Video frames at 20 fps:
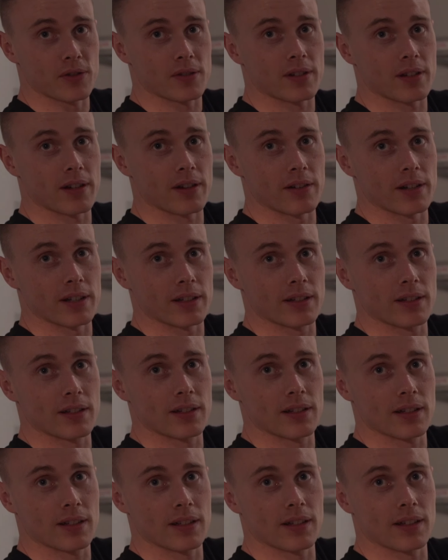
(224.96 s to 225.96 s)
just hear it.
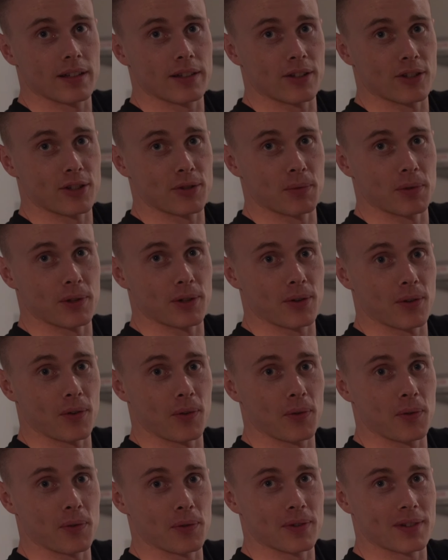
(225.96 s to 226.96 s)
It doesn't want to go
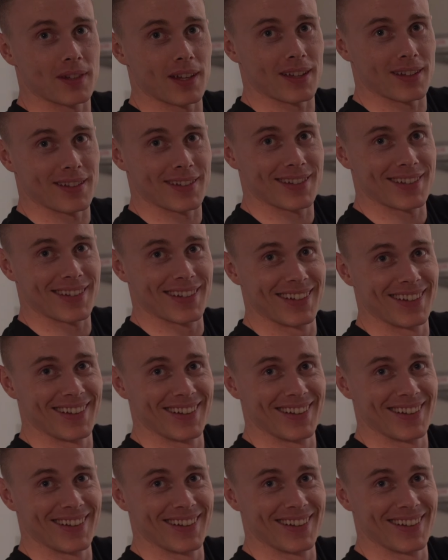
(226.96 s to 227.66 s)
through the dates.